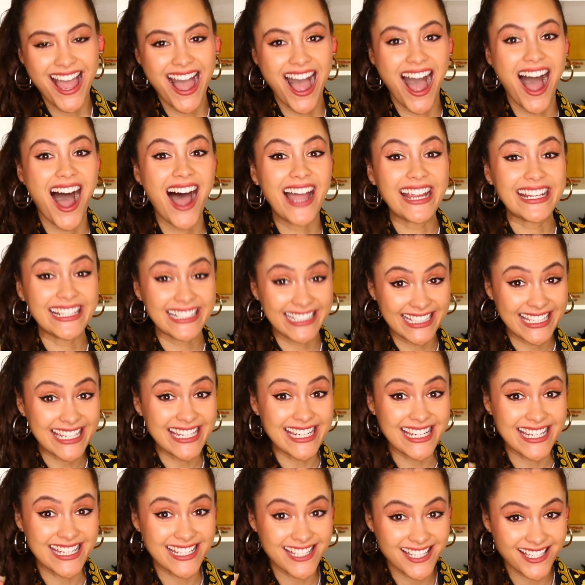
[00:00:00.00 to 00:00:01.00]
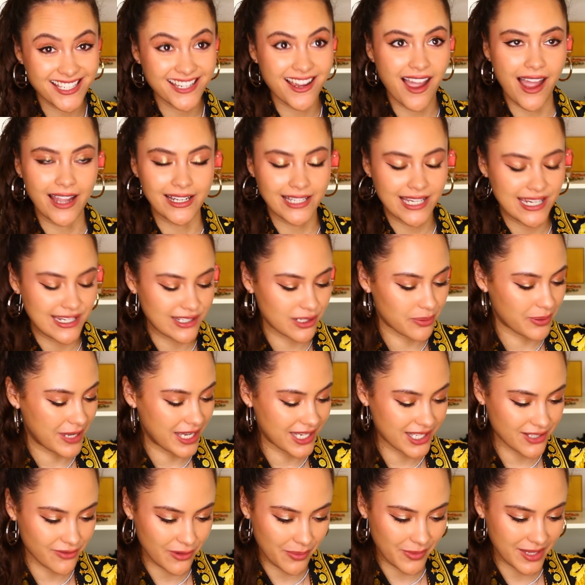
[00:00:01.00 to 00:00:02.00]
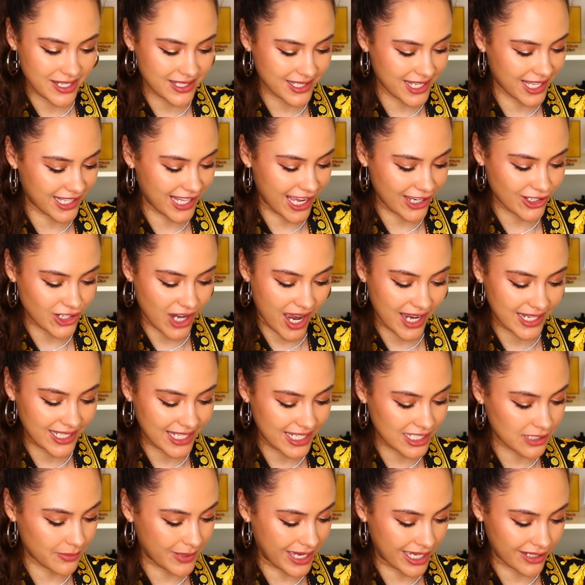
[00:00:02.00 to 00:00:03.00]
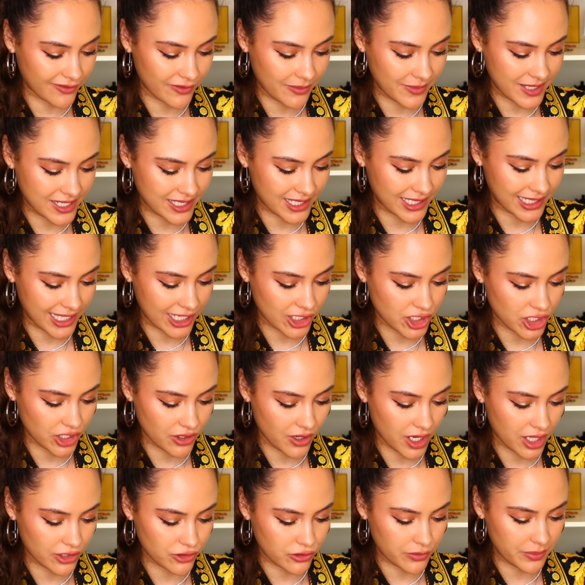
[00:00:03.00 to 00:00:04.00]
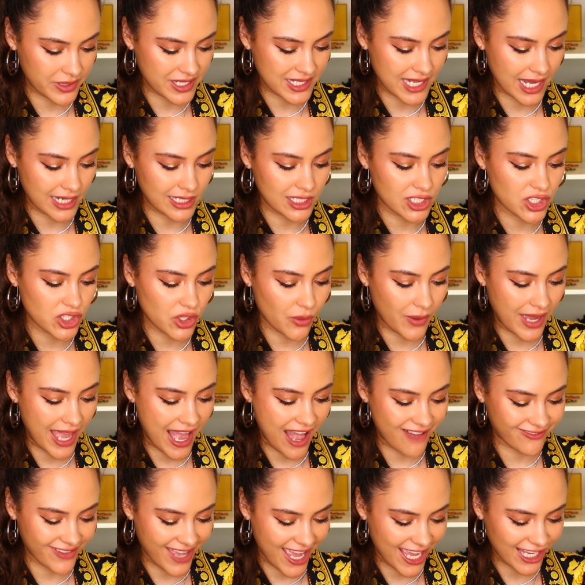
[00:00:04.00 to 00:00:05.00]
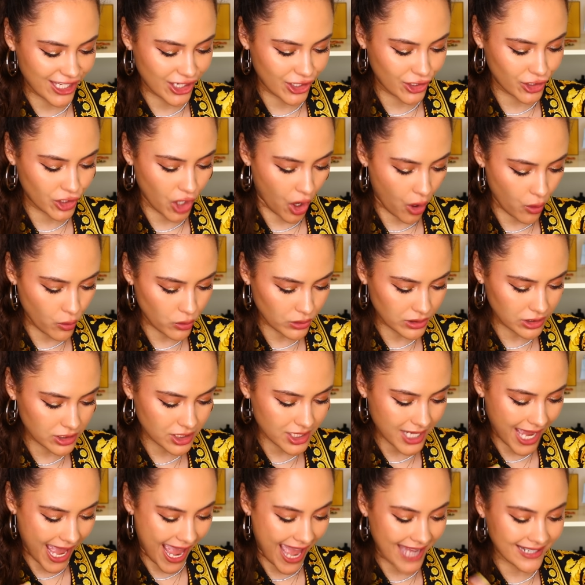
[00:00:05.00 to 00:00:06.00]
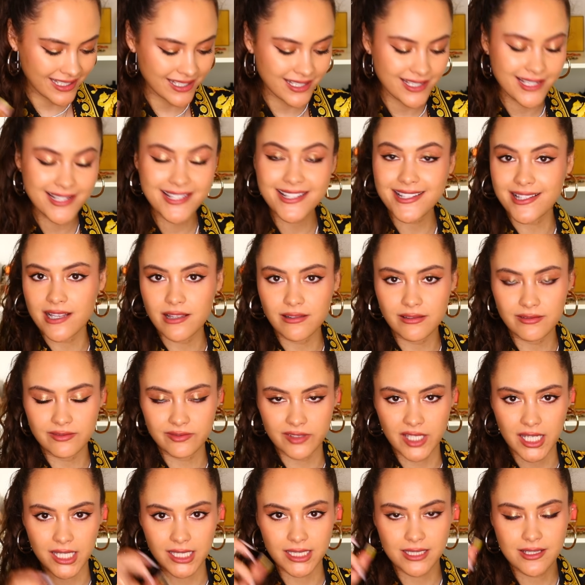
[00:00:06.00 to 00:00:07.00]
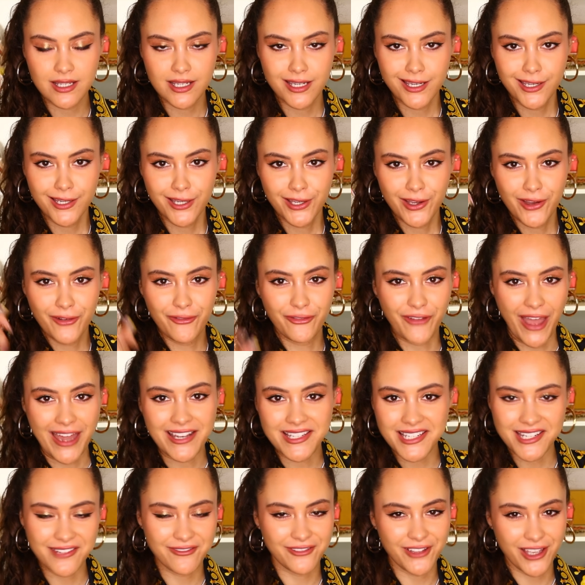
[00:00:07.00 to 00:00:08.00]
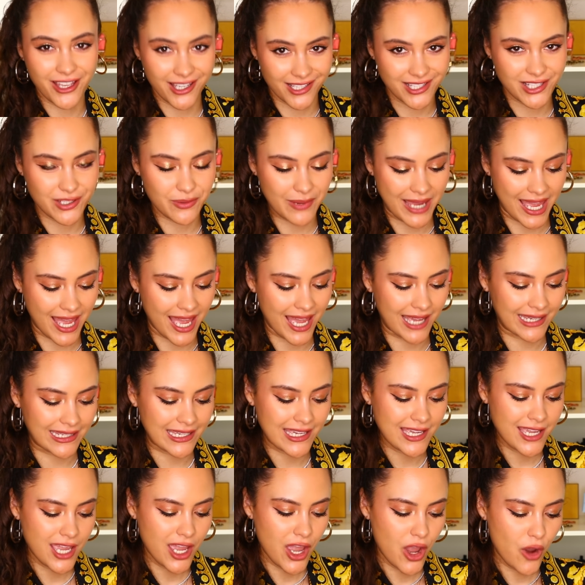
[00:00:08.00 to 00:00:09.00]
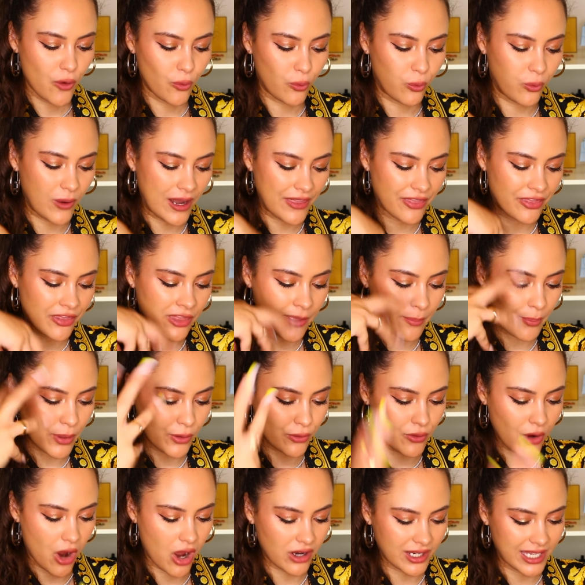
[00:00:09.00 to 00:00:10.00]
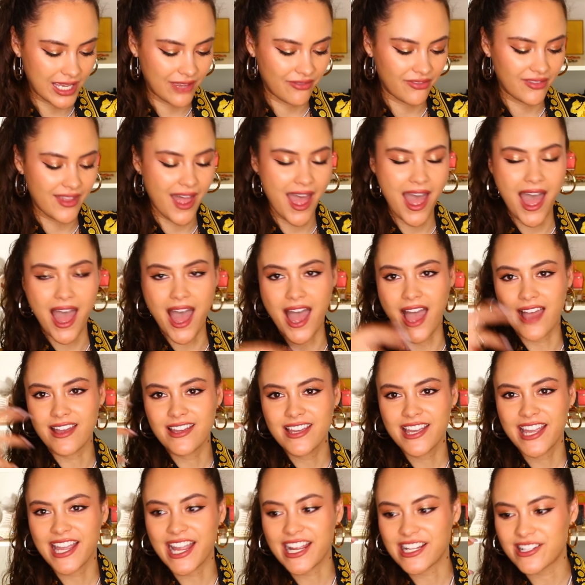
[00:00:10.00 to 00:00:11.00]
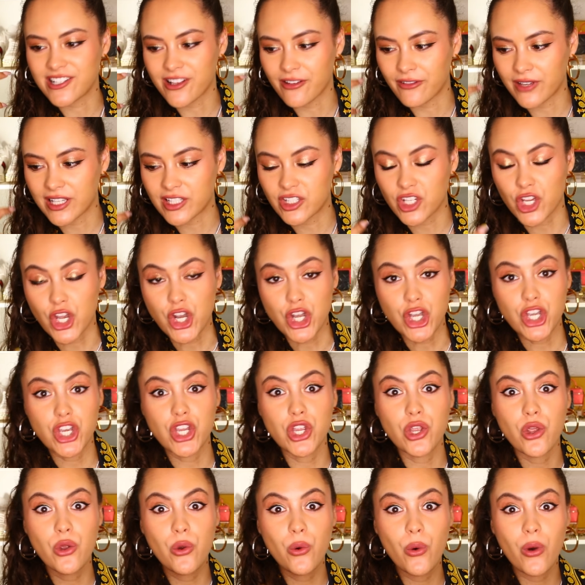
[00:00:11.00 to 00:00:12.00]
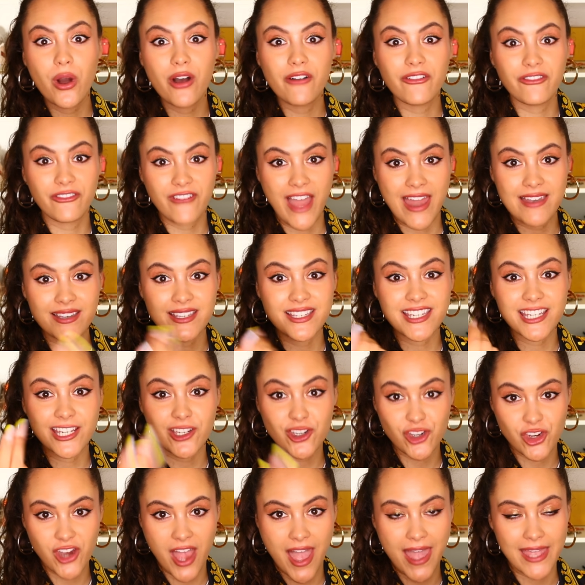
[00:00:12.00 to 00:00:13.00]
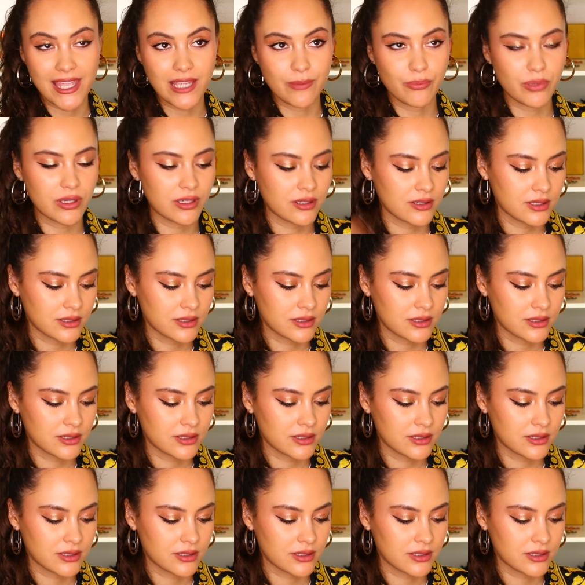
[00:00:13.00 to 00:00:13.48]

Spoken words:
I need a piece from this collection. I need a bag from this collection 100%. So we have a gold and silver Fendi first bag with the Baroque in there. It's a new Fendi shape.